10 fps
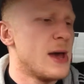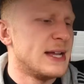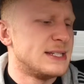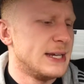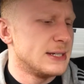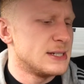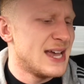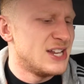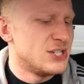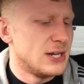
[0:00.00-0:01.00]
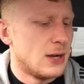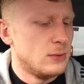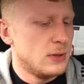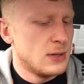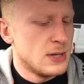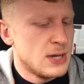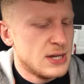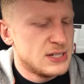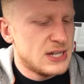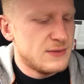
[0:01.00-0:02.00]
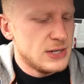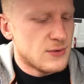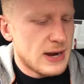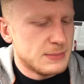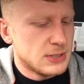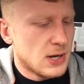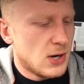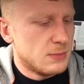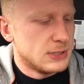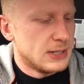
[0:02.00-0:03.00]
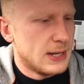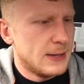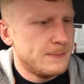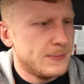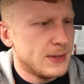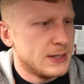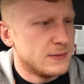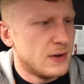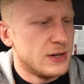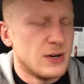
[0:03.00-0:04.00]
Etics energy load, 70 grams of carbs in there. It's very